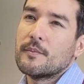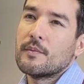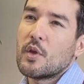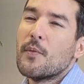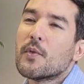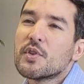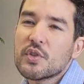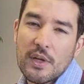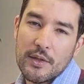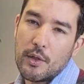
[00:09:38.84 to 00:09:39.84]
Of course,
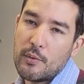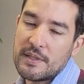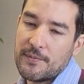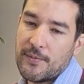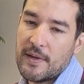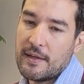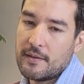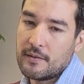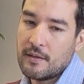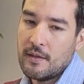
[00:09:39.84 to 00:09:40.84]
you can always
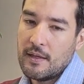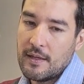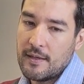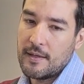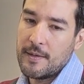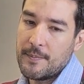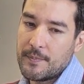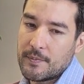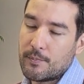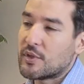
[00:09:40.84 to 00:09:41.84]
find
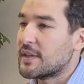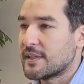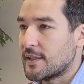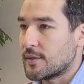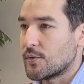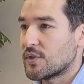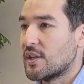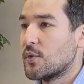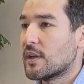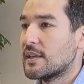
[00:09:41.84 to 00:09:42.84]
predecessors,
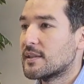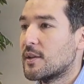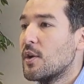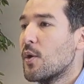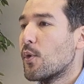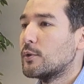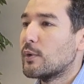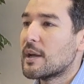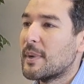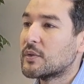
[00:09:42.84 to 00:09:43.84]
and you can say, well,
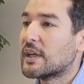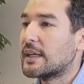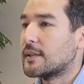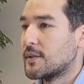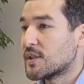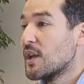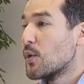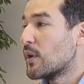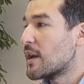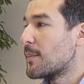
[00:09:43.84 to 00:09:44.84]
what about Catullus?
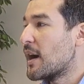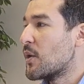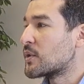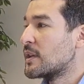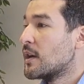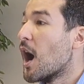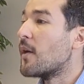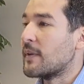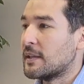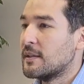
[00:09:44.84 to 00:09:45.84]
What about
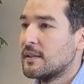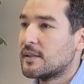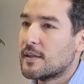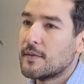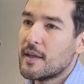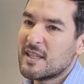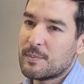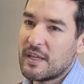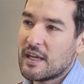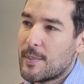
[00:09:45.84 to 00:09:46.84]
Ovid? Didn't they
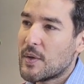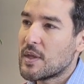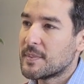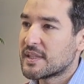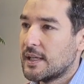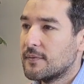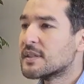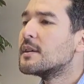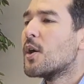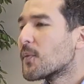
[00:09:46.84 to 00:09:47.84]
speak about themselves?
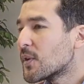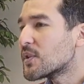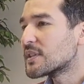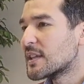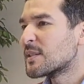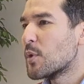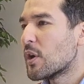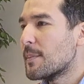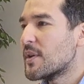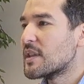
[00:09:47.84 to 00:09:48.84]
Of course, they
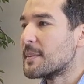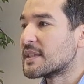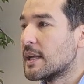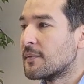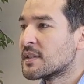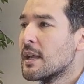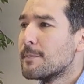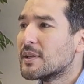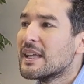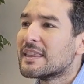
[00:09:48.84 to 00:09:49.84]
spoke about themselves,
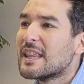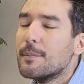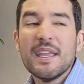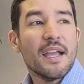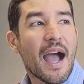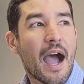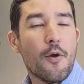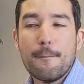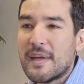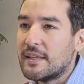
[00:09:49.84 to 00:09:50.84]
but tell me
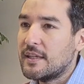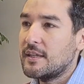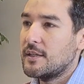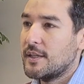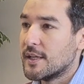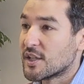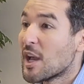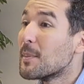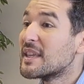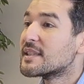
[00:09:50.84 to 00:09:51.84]
how many years,
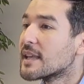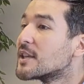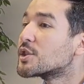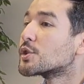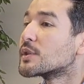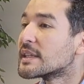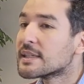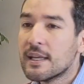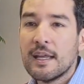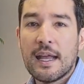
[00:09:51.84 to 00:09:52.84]
how many
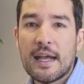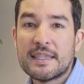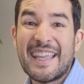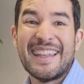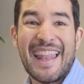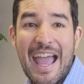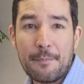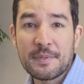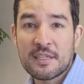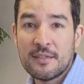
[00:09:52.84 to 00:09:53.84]
centuries had
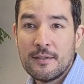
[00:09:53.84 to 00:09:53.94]
elapsed